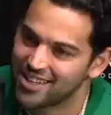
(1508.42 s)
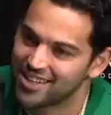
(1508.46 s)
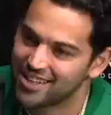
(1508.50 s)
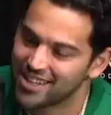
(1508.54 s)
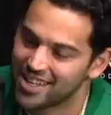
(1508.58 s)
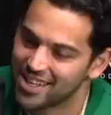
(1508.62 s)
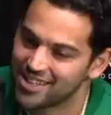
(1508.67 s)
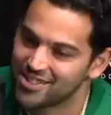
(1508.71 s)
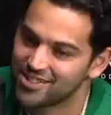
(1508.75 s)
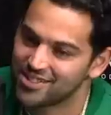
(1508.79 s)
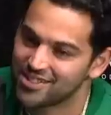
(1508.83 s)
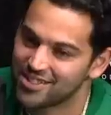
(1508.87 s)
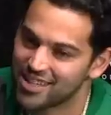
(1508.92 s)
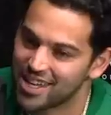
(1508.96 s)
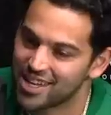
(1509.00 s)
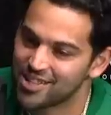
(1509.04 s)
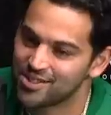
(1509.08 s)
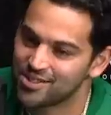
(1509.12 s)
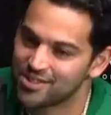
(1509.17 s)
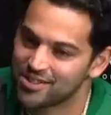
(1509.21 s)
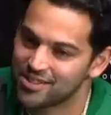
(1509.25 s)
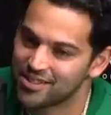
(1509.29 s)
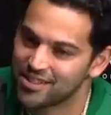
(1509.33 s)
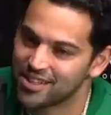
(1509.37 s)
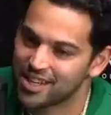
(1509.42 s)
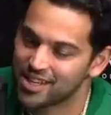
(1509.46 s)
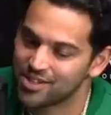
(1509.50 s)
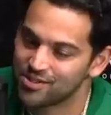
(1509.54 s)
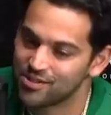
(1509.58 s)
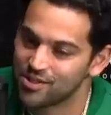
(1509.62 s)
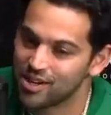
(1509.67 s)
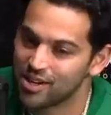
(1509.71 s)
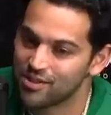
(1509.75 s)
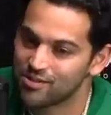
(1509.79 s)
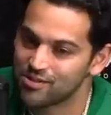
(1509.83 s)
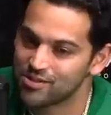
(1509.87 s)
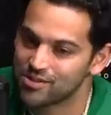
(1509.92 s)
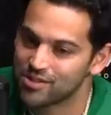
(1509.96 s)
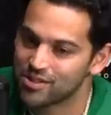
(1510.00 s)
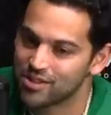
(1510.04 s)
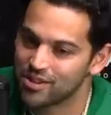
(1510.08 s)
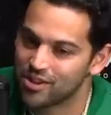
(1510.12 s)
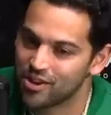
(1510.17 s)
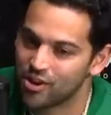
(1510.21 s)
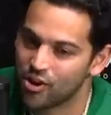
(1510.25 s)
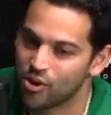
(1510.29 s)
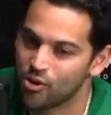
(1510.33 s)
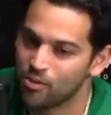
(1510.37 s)
That's that's that's what I was
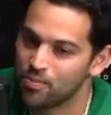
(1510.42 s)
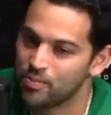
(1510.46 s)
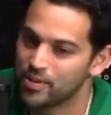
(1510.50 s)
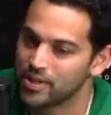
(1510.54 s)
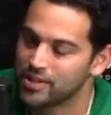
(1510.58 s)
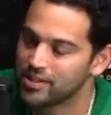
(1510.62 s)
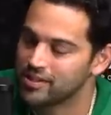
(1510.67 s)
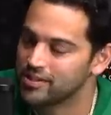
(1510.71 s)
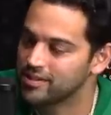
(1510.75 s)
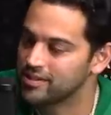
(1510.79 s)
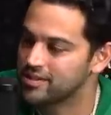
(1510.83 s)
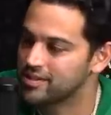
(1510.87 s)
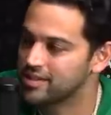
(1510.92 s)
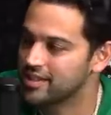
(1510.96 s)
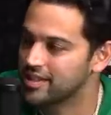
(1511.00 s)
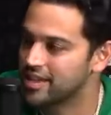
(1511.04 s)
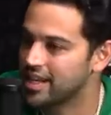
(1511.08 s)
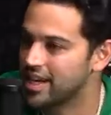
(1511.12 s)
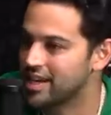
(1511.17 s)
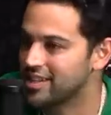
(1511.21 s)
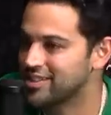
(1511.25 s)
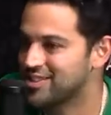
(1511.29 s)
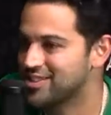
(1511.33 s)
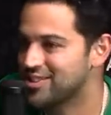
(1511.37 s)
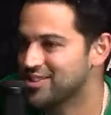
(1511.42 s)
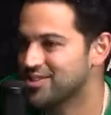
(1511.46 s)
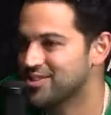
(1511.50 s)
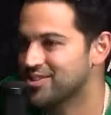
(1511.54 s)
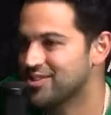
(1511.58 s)
hoping uh, to get to.